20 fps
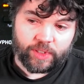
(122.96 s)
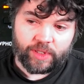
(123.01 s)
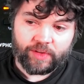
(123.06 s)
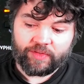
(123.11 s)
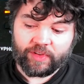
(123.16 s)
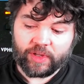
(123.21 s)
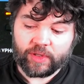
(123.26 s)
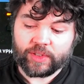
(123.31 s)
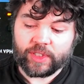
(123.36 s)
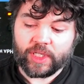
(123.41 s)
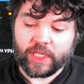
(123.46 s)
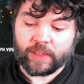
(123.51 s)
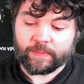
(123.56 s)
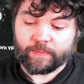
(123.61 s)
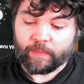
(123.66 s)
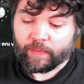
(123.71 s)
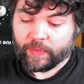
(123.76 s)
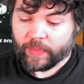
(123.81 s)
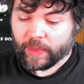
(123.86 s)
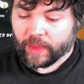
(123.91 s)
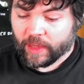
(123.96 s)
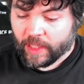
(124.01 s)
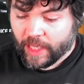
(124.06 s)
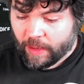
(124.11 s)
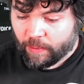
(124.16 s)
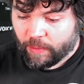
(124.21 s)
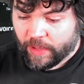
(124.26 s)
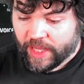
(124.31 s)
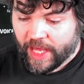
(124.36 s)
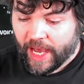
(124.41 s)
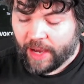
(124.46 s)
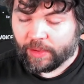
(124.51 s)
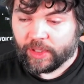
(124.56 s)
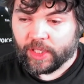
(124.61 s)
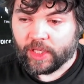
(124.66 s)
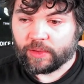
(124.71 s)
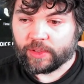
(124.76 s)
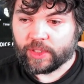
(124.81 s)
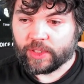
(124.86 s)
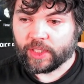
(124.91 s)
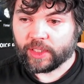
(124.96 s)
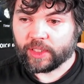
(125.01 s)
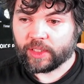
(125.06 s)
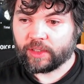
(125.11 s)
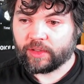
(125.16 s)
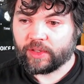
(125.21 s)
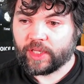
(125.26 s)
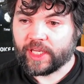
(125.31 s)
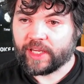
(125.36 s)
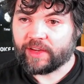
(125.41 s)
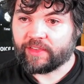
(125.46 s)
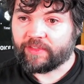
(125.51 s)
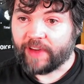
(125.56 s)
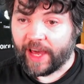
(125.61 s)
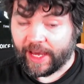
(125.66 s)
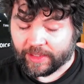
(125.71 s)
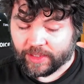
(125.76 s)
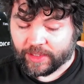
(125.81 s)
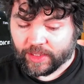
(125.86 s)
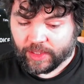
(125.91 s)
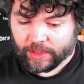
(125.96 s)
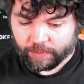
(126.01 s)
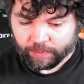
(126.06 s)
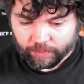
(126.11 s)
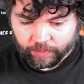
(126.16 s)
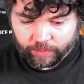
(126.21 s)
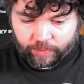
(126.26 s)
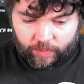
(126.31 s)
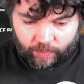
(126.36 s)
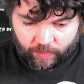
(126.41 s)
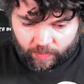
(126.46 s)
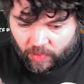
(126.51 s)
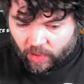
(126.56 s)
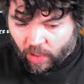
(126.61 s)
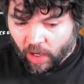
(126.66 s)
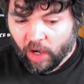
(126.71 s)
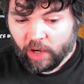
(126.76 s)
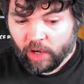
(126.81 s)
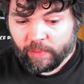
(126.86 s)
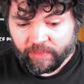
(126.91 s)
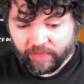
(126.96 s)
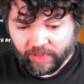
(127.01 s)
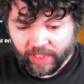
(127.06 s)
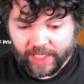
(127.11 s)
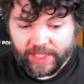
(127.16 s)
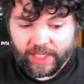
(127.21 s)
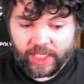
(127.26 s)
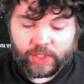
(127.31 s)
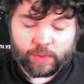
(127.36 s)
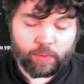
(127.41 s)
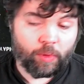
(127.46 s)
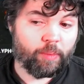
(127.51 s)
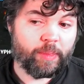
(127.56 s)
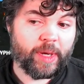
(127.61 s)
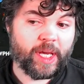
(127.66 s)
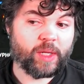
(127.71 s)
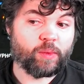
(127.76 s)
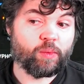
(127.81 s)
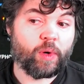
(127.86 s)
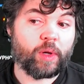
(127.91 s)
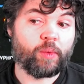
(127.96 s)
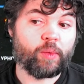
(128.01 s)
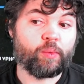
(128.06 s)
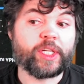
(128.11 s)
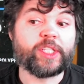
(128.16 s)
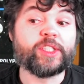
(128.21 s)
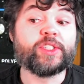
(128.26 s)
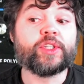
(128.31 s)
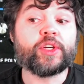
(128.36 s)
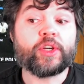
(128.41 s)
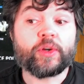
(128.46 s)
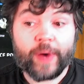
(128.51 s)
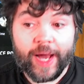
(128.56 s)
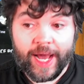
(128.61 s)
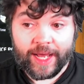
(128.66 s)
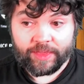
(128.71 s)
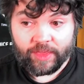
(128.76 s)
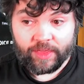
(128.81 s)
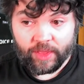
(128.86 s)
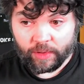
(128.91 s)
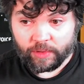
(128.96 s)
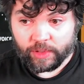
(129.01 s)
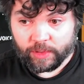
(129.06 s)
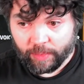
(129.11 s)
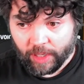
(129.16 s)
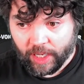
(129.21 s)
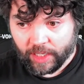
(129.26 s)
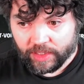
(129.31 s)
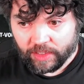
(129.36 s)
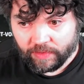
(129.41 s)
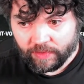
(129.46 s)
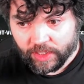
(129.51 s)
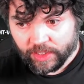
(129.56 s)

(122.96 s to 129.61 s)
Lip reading: the filter and without using the effects. Hopefully this will mean when we do add those parts of the